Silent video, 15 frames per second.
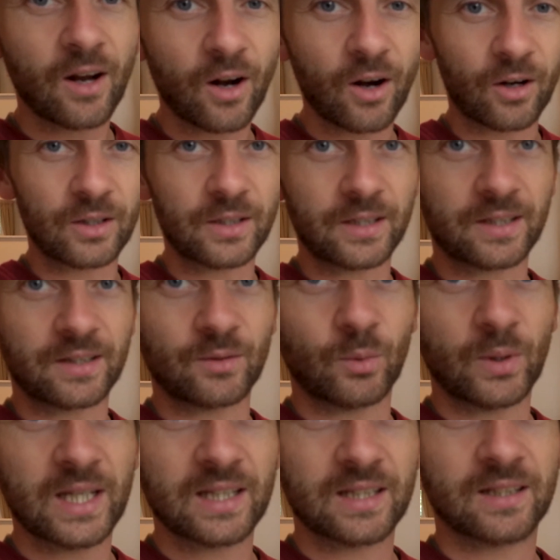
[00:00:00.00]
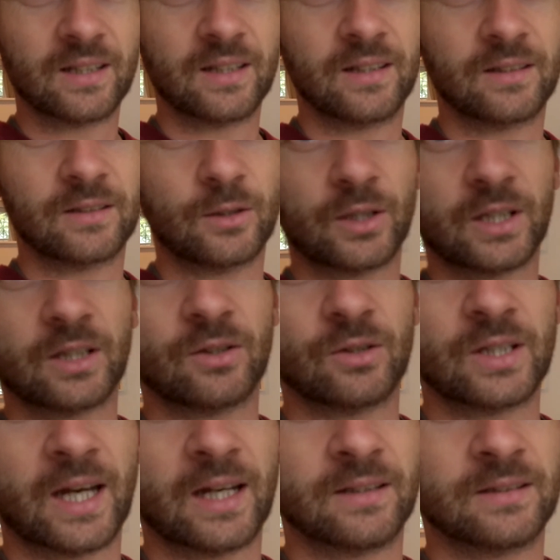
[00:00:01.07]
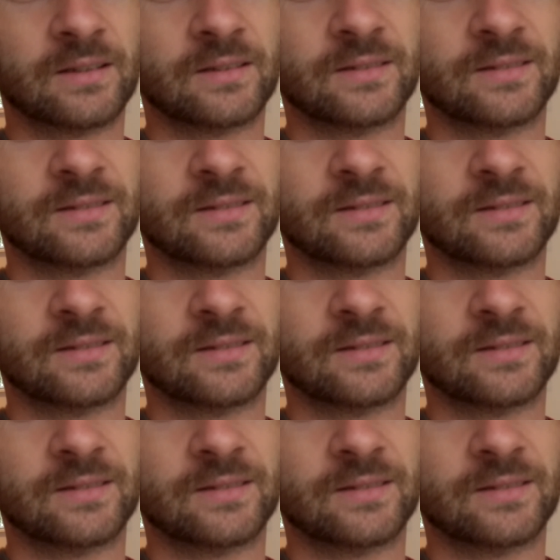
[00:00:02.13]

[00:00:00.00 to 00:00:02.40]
earlier in the week. Looking good, Hell?